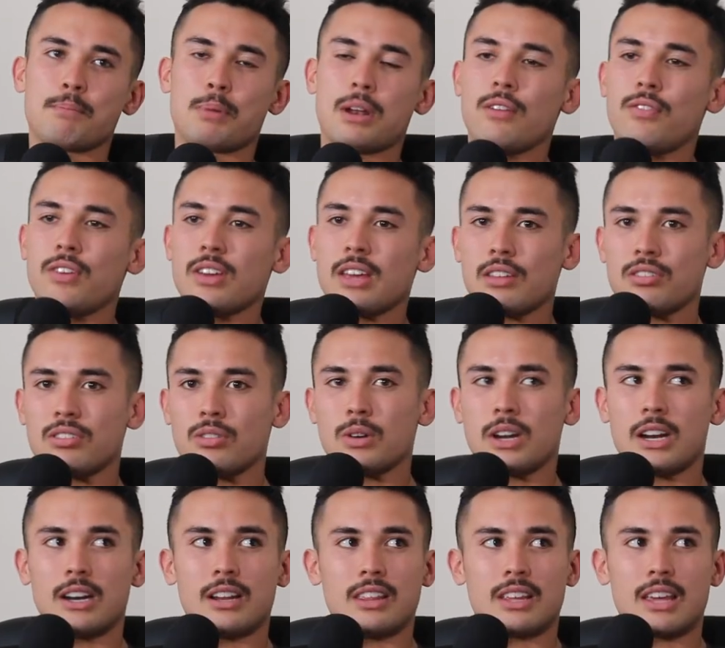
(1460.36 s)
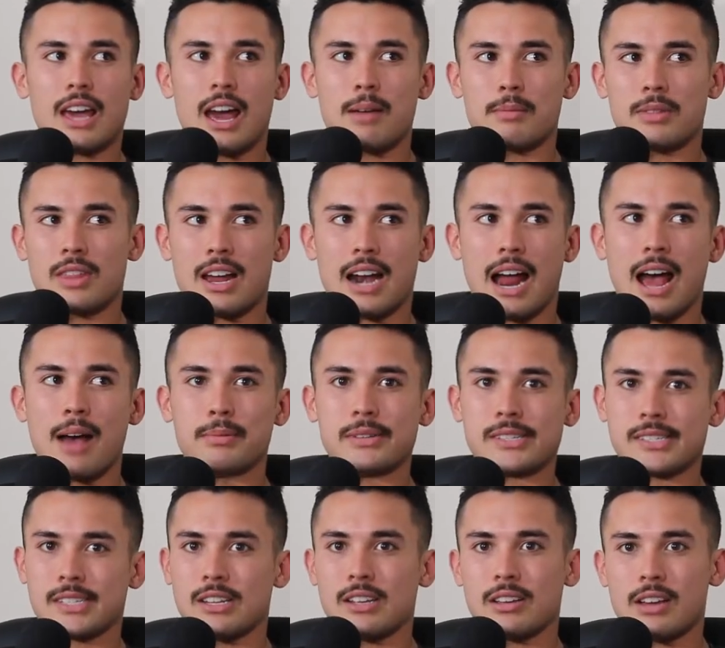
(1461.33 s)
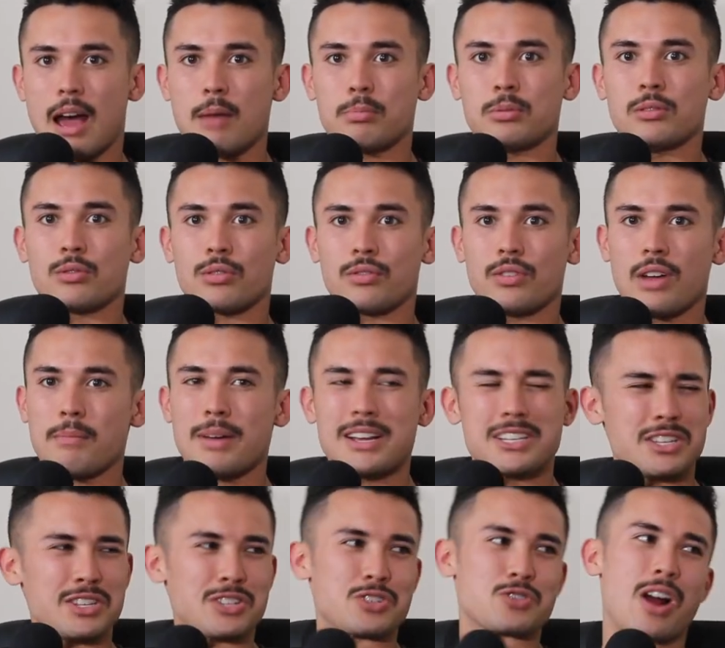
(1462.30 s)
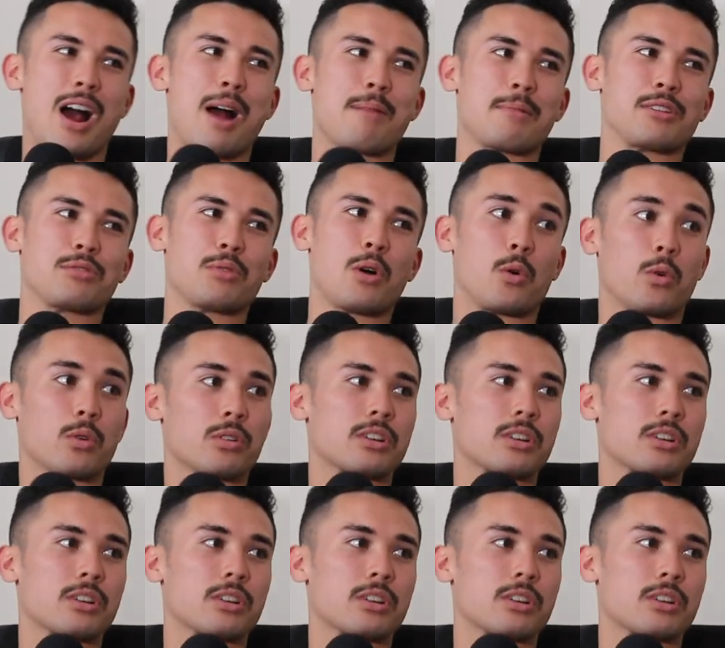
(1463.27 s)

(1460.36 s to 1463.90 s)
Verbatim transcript: But if it gets to an end of the game and that happens, and your captain's review, imagine the drama as well.